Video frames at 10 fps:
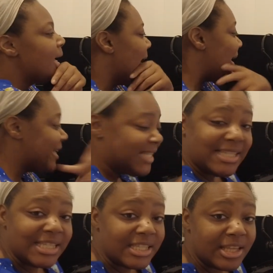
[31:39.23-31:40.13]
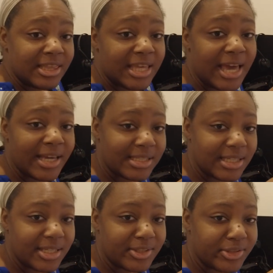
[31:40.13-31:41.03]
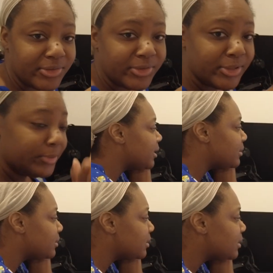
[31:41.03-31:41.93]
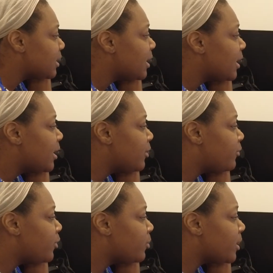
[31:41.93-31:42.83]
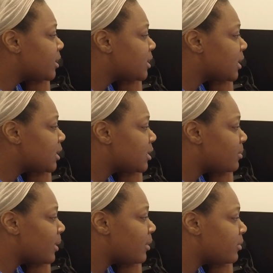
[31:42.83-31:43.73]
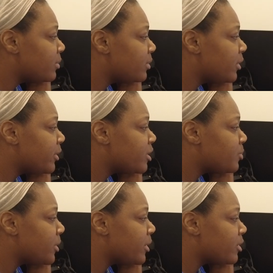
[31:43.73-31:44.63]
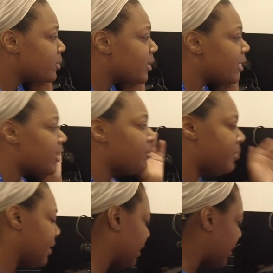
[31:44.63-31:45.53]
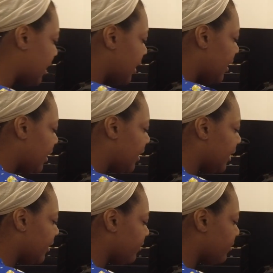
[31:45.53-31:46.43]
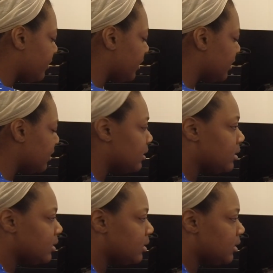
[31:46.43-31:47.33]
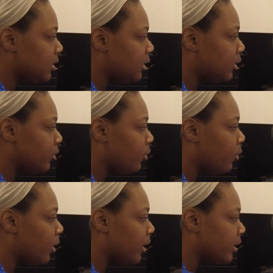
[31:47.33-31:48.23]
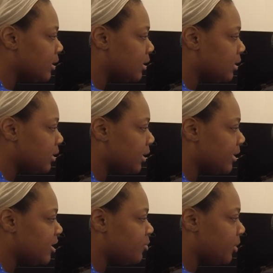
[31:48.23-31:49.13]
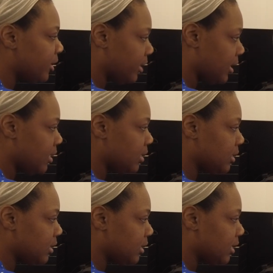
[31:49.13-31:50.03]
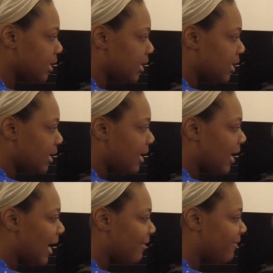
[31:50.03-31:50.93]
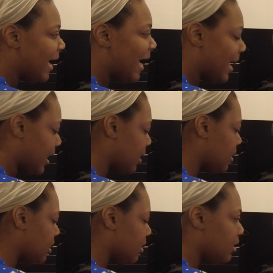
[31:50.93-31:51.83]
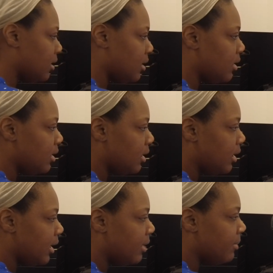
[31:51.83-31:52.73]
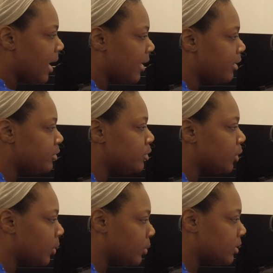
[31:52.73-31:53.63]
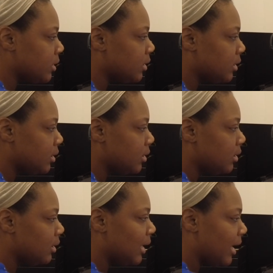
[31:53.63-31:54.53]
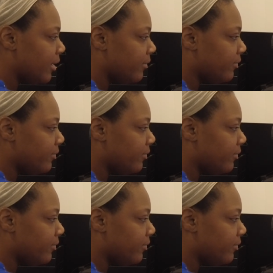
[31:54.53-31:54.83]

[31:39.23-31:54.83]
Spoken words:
I guess this is the exit interview. In a few words, tell us about your experience with our company. It was the worst experience I've had in my adult life.